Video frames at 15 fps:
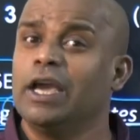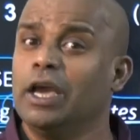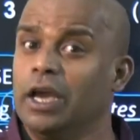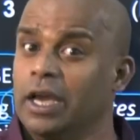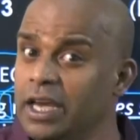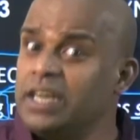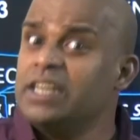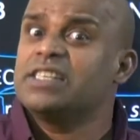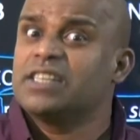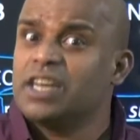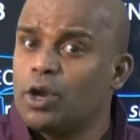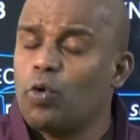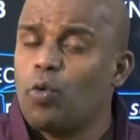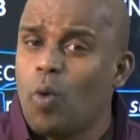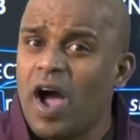it is
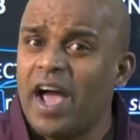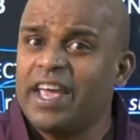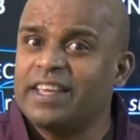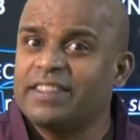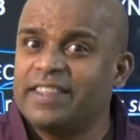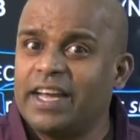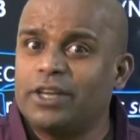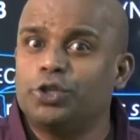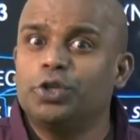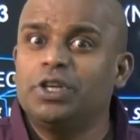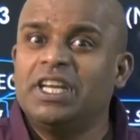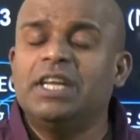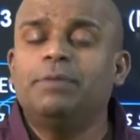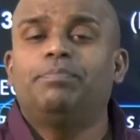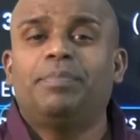required that you
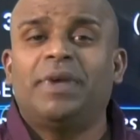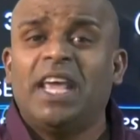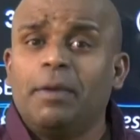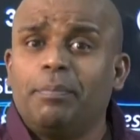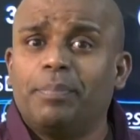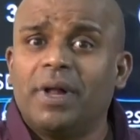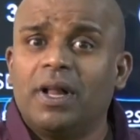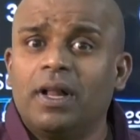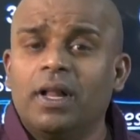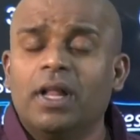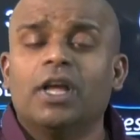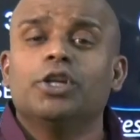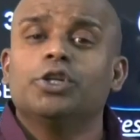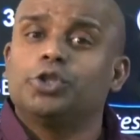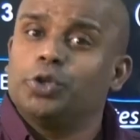need people
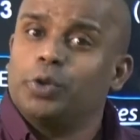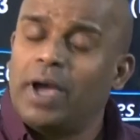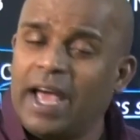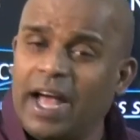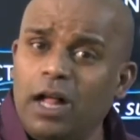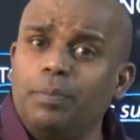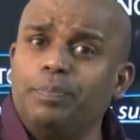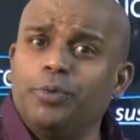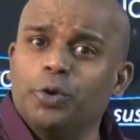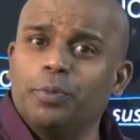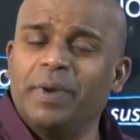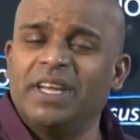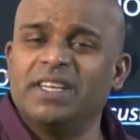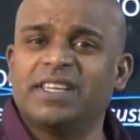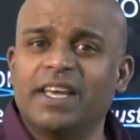to help you
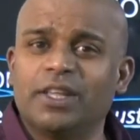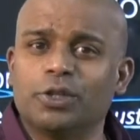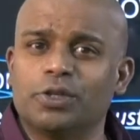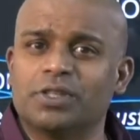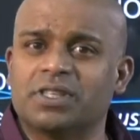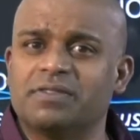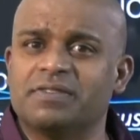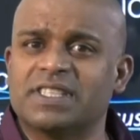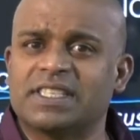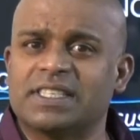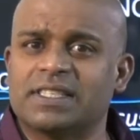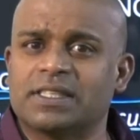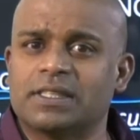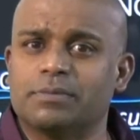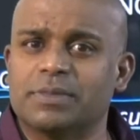maintain those river
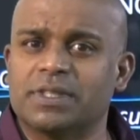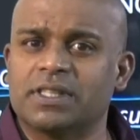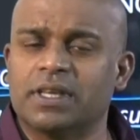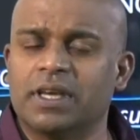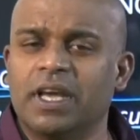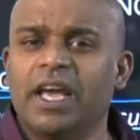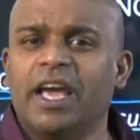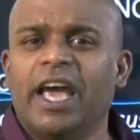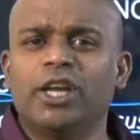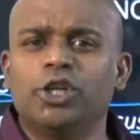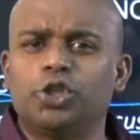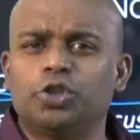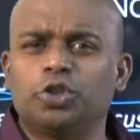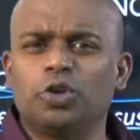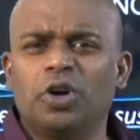systems,
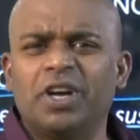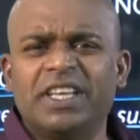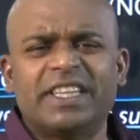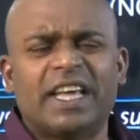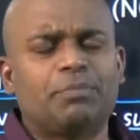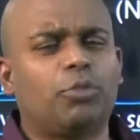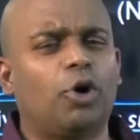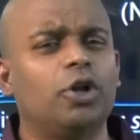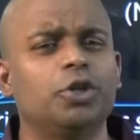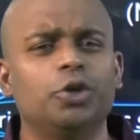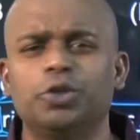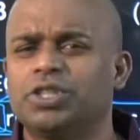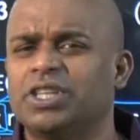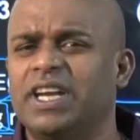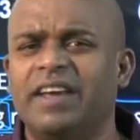ensuring that
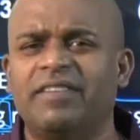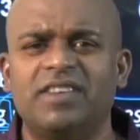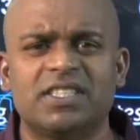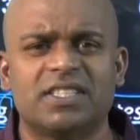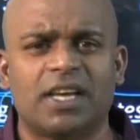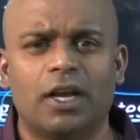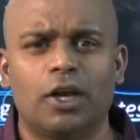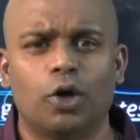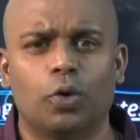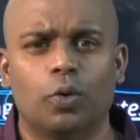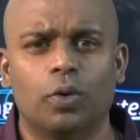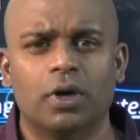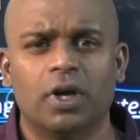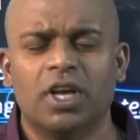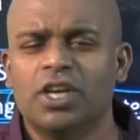pollution levels are
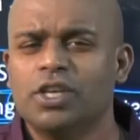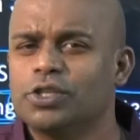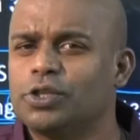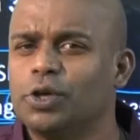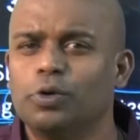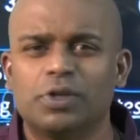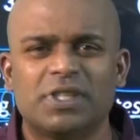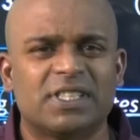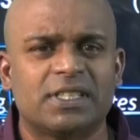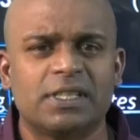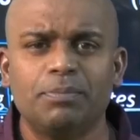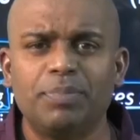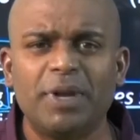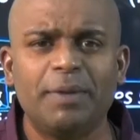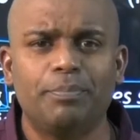low. So
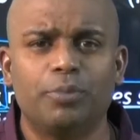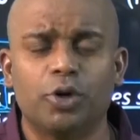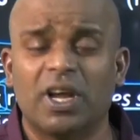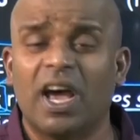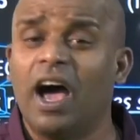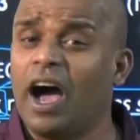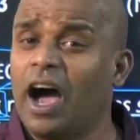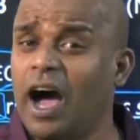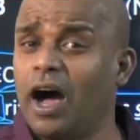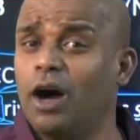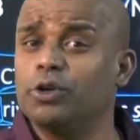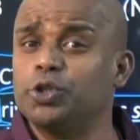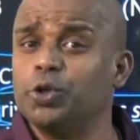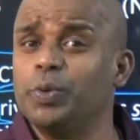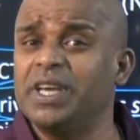simply put,
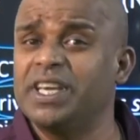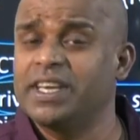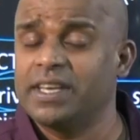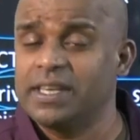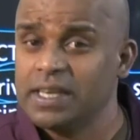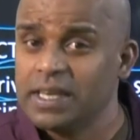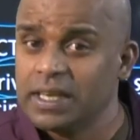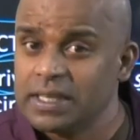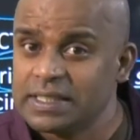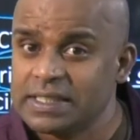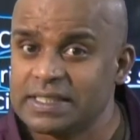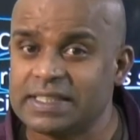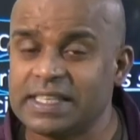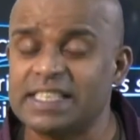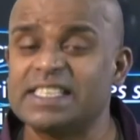how do we
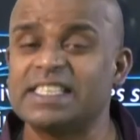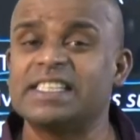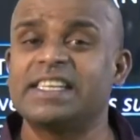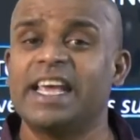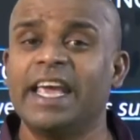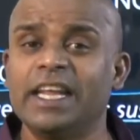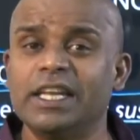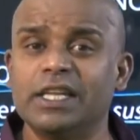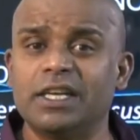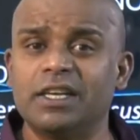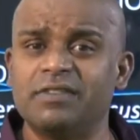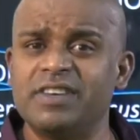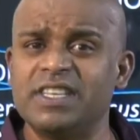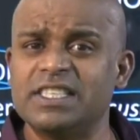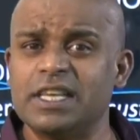sustain the
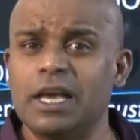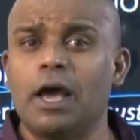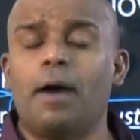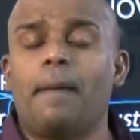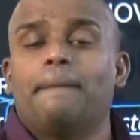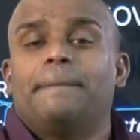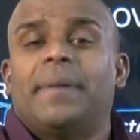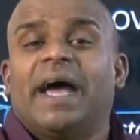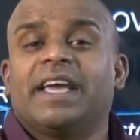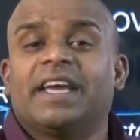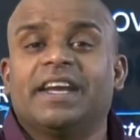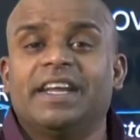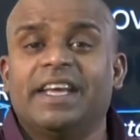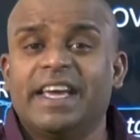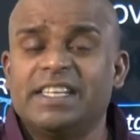rivers? By
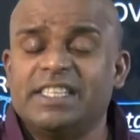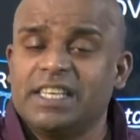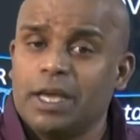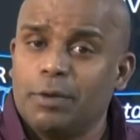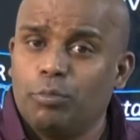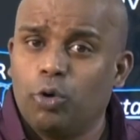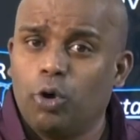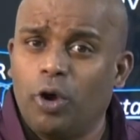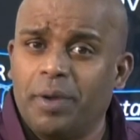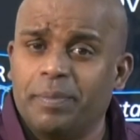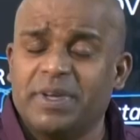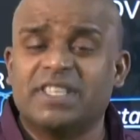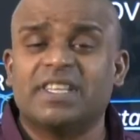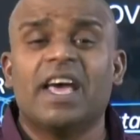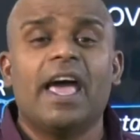creating
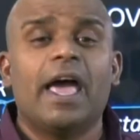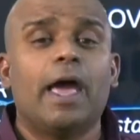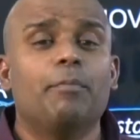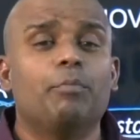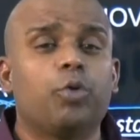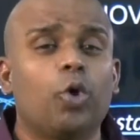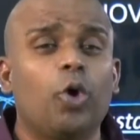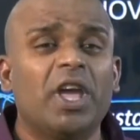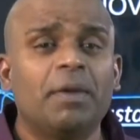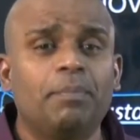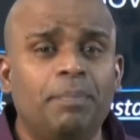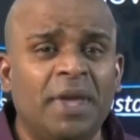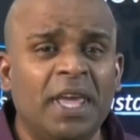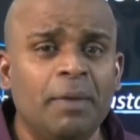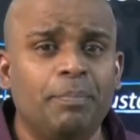employment, employing
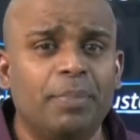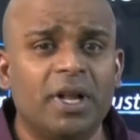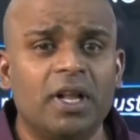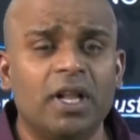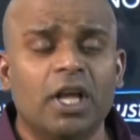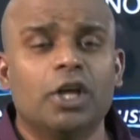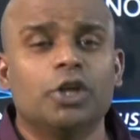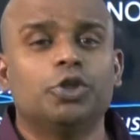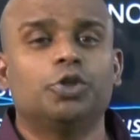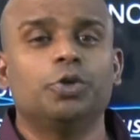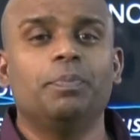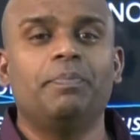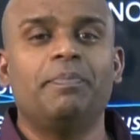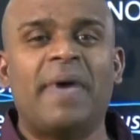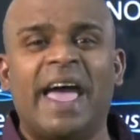people to
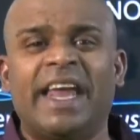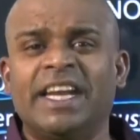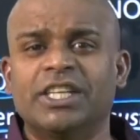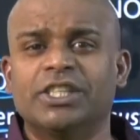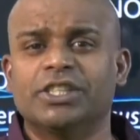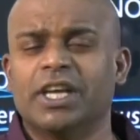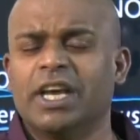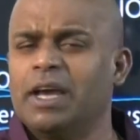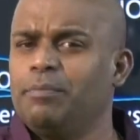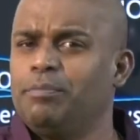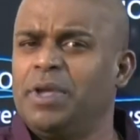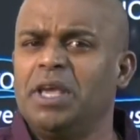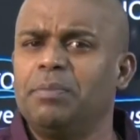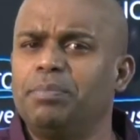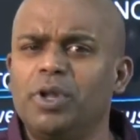manage,
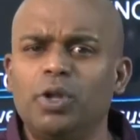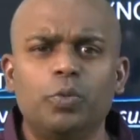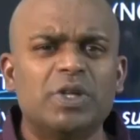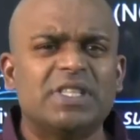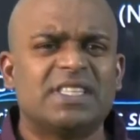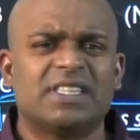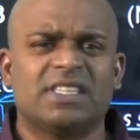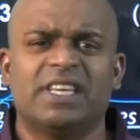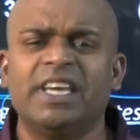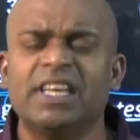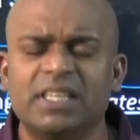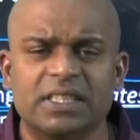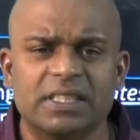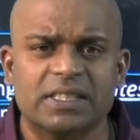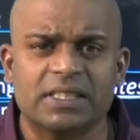people with
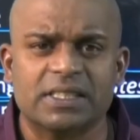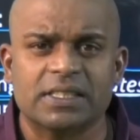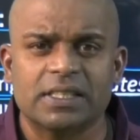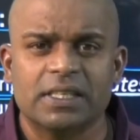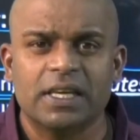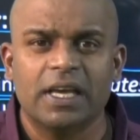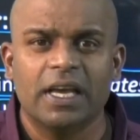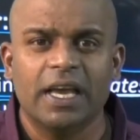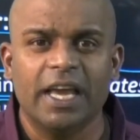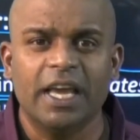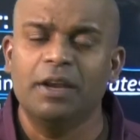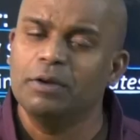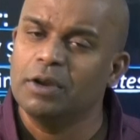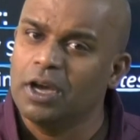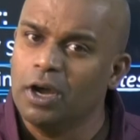skills
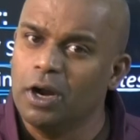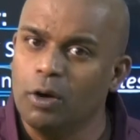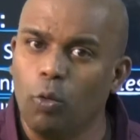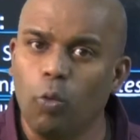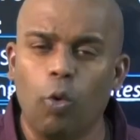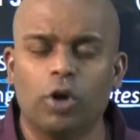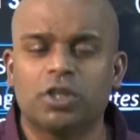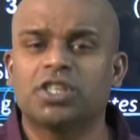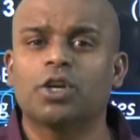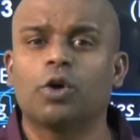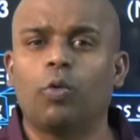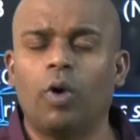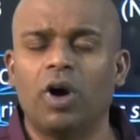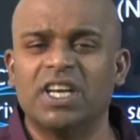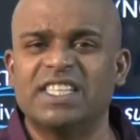in water
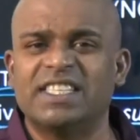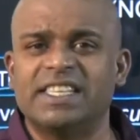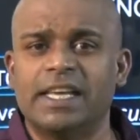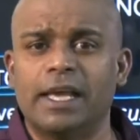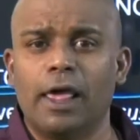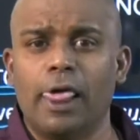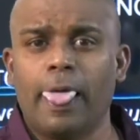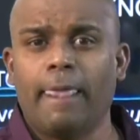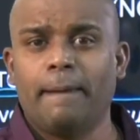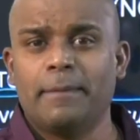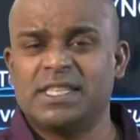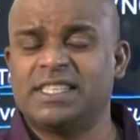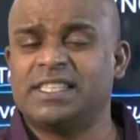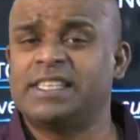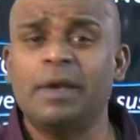quality,
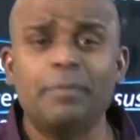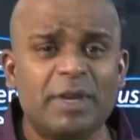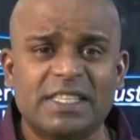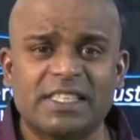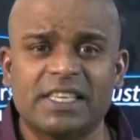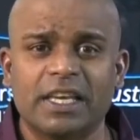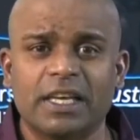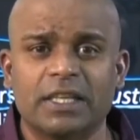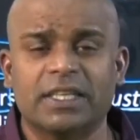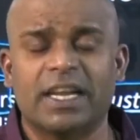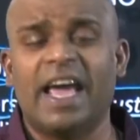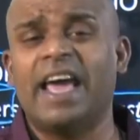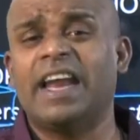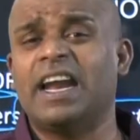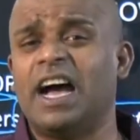semi-skilled
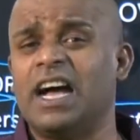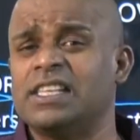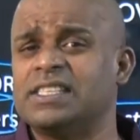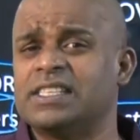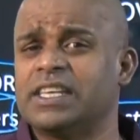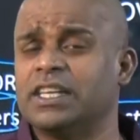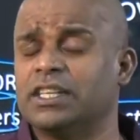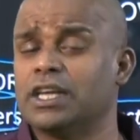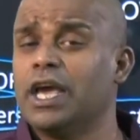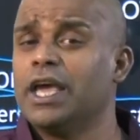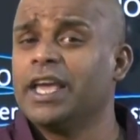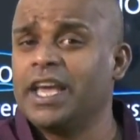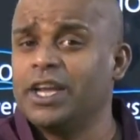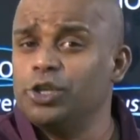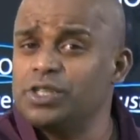and unskilled.
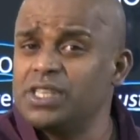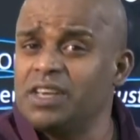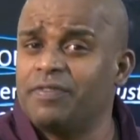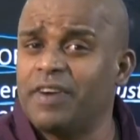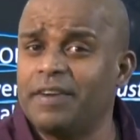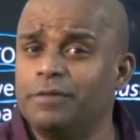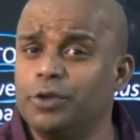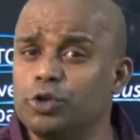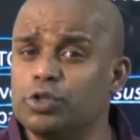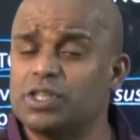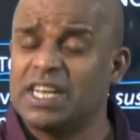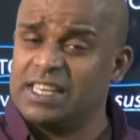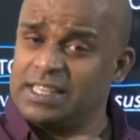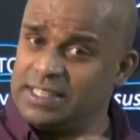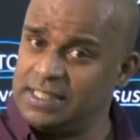Can you see if I've used
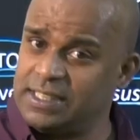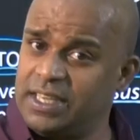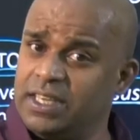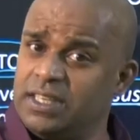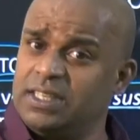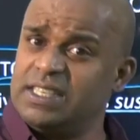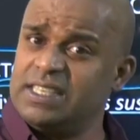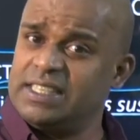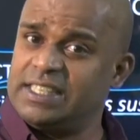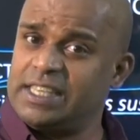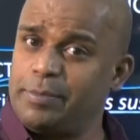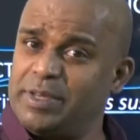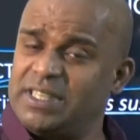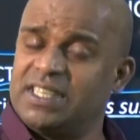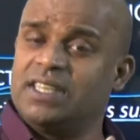skilled,
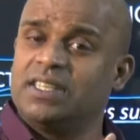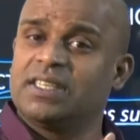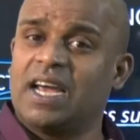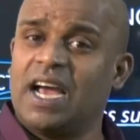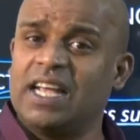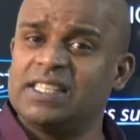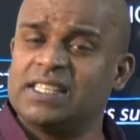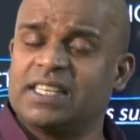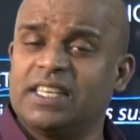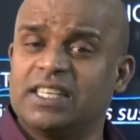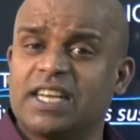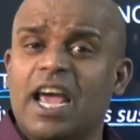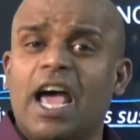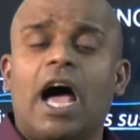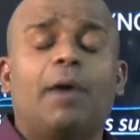semi-skilled,
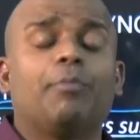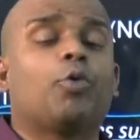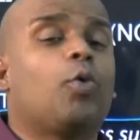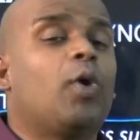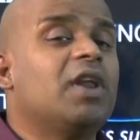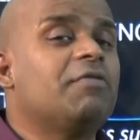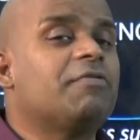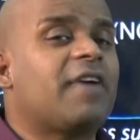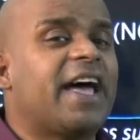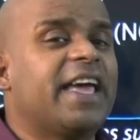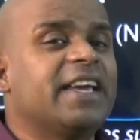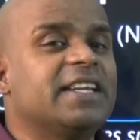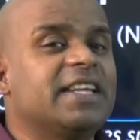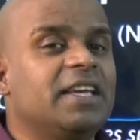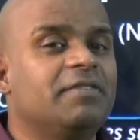unskilled, I'm
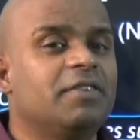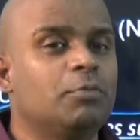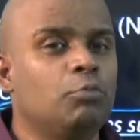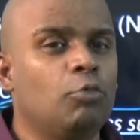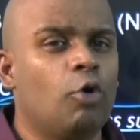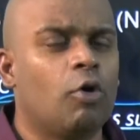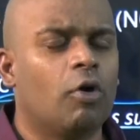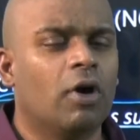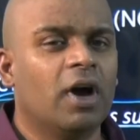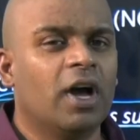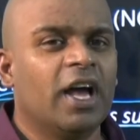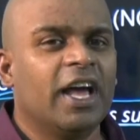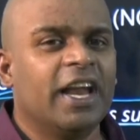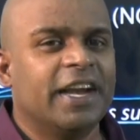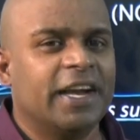qualifying it even more.
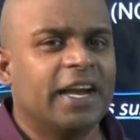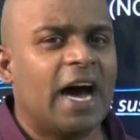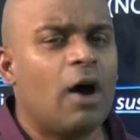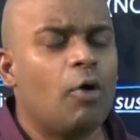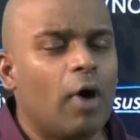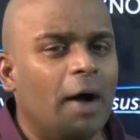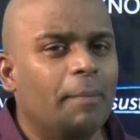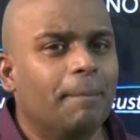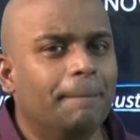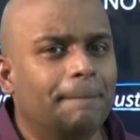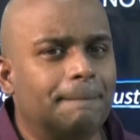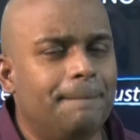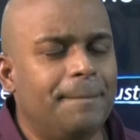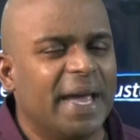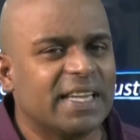Now I'm
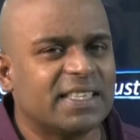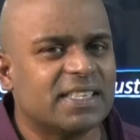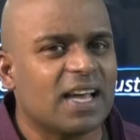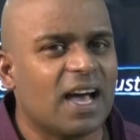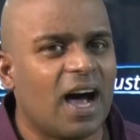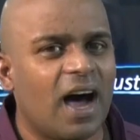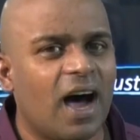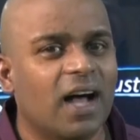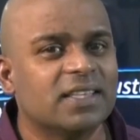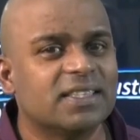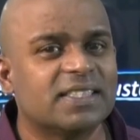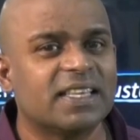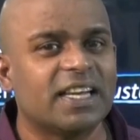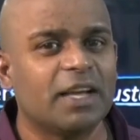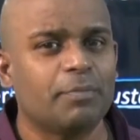better
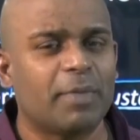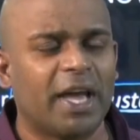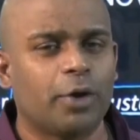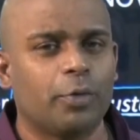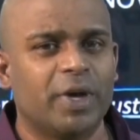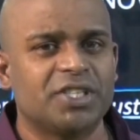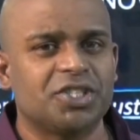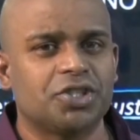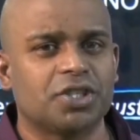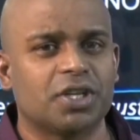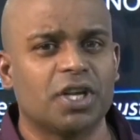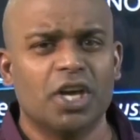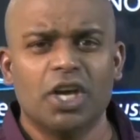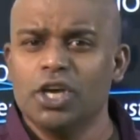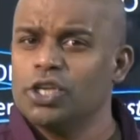answering my
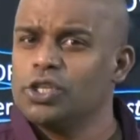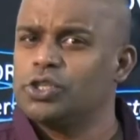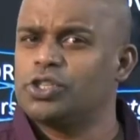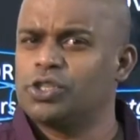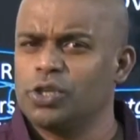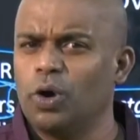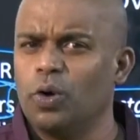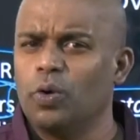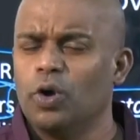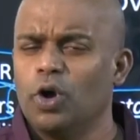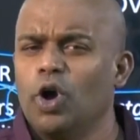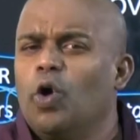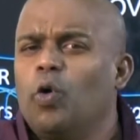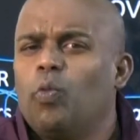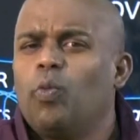question. So
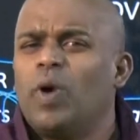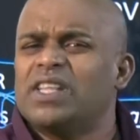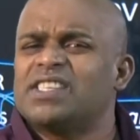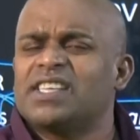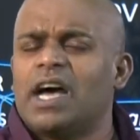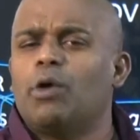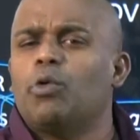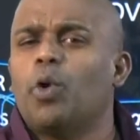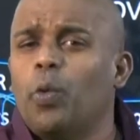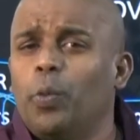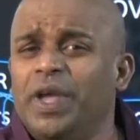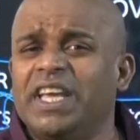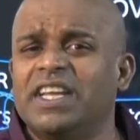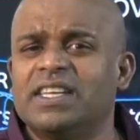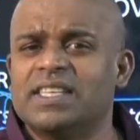what's our
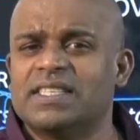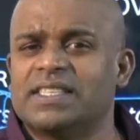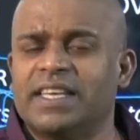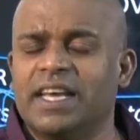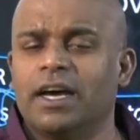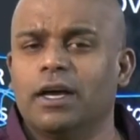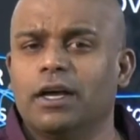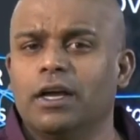weakness here?